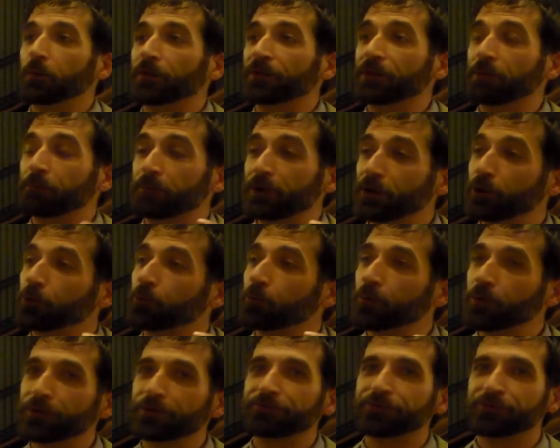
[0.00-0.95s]
But the bill
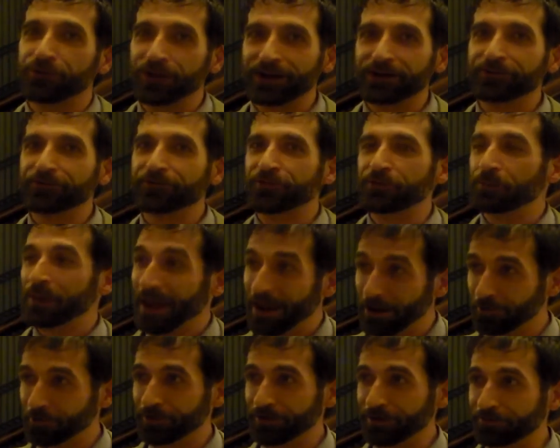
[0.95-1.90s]
would have changed the
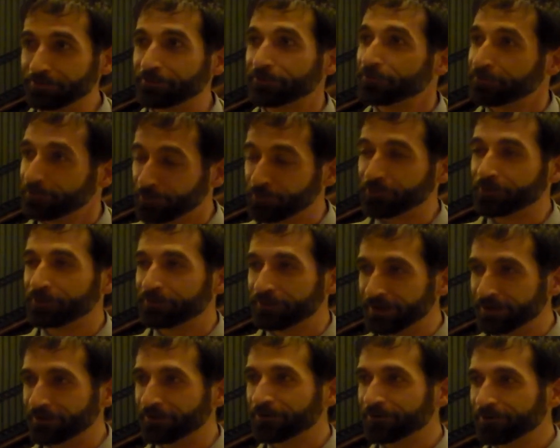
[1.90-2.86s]
penalty for first
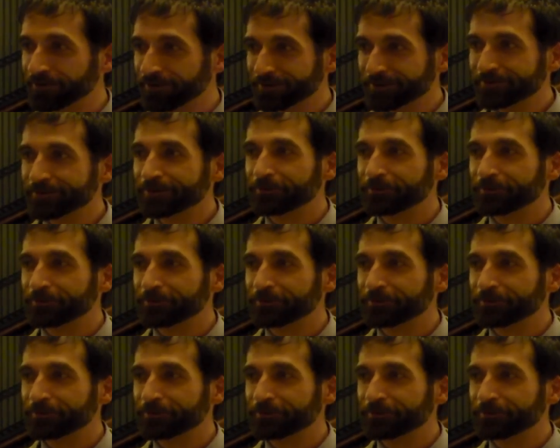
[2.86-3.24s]
offense